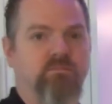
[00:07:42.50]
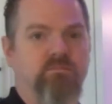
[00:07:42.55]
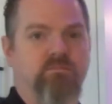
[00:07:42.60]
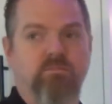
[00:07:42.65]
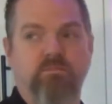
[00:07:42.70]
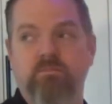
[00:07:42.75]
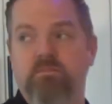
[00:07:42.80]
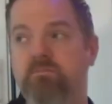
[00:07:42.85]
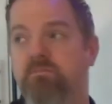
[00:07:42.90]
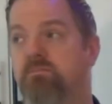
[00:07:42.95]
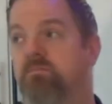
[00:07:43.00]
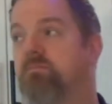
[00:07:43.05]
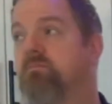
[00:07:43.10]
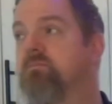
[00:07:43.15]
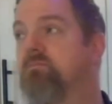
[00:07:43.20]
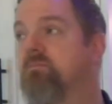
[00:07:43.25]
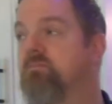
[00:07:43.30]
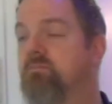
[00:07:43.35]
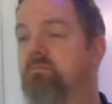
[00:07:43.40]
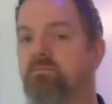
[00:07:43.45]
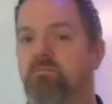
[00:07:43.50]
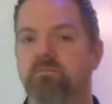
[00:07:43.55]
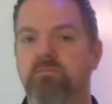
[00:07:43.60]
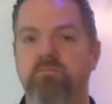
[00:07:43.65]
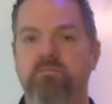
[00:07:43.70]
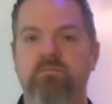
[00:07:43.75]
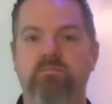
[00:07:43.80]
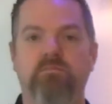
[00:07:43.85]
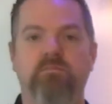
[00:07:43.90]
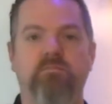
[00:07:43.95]

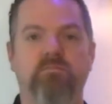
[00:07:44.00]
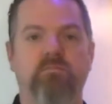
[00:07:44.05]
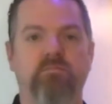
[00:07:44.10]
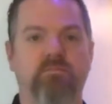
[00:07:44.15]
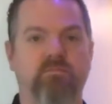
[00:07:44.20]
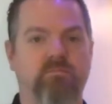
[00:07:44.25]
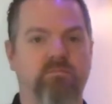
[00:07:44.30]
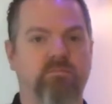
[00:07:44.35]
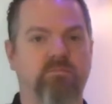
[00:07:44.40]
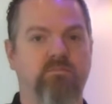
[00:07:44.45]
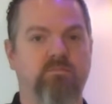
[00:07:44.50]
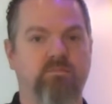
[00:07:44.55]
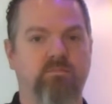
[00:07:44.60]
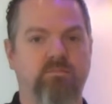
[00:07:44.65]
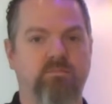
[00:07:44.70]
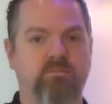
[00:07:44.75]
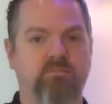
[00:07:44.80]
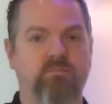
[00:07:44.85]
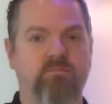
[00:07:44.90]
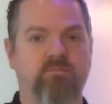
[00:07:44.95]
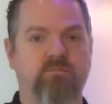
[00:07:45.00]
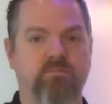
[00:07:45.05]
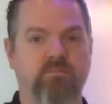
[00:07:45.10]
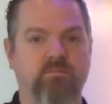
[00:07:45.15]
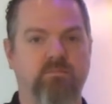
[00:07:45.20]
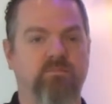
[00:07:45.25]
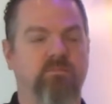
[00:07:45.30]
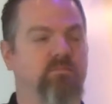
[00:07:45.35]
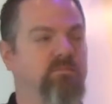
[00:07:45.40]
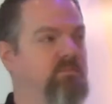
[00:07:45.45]

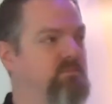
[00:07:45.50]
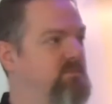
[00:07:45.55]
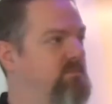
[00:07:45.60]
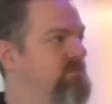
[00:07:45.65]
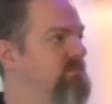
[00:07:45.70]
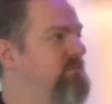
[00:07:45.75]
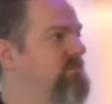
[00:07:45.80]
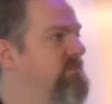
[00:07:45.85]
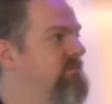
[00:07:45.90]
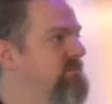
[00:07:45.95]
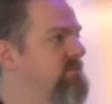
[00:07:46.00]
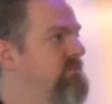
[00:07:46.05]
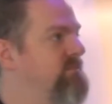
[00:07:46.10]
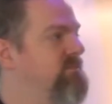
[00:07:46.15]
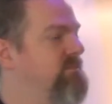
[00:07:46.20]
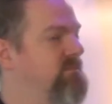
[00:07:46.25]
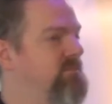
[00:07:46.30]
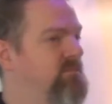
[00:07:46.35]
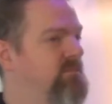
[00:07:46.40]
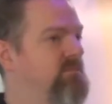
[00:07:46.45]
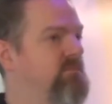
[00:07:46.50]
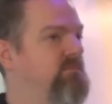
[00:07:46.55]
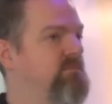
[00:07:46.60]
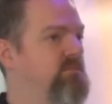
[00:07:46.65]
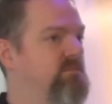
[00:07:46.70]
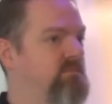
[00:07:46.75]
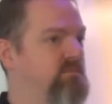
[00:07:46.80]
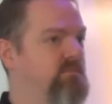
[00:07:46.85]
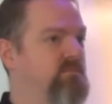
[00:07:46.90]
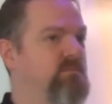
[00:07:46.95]

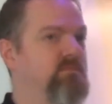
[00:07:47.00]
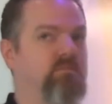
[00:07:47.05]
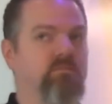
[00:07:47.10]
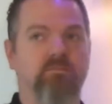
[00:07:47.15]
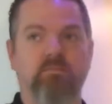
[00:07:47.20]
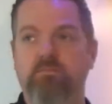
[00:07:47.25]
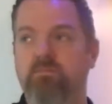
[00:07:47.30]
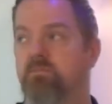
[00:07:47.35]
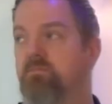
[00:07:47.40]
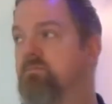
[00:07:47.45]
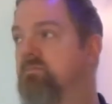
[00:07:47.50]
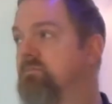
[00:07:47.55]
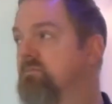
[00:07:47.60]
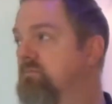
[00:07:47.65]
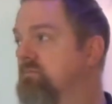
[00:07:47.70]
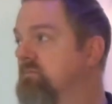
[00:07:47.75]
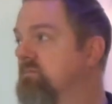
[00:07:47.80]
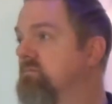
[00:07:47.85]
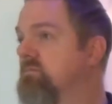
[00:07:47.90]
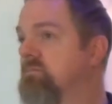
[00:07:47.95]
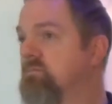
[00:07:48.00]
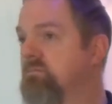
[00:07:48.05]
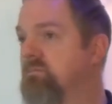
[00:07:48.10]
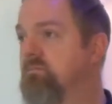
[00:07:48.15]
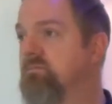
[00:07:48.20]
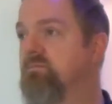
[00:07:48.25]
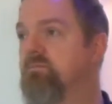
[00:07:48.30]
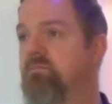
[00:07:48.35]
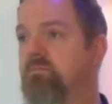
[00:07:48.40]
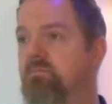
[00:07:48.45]

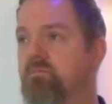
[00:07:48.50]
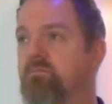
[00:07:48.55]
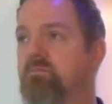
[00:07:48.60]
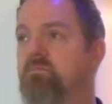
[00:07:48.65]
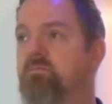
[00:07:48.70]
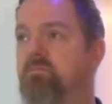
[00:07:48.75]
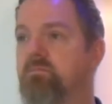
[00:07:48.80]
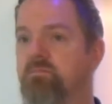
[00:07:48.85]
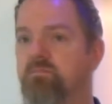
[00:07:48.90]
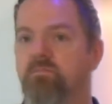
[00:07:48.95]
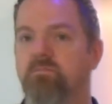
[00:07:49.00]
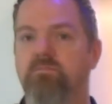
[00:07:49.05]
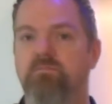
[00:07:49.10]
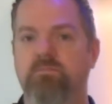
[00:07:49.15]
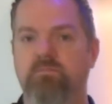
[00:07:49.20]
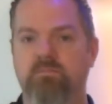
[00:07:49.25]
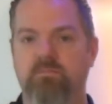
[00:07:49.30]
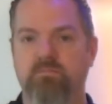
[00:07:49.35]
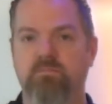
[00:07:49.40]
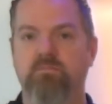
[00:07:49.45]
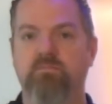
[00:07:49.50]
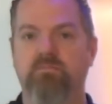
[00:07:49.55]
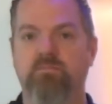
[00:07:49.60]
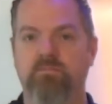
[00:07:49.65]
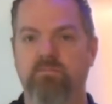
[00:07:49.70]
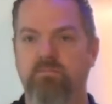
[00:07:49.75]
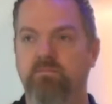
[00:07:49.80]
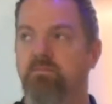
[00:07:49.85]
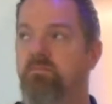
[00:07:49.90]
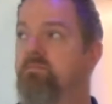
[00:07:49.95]

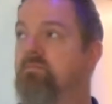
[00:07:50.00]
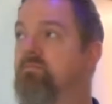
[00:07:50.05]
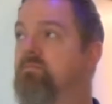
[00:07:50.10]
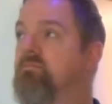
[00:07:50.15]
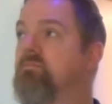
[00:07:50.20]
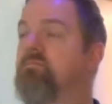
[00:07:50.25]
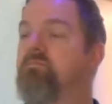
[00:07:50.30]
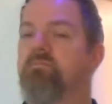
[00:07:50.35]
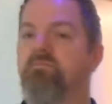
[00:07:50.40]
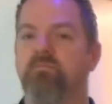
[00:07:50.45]
The person shown says nothing.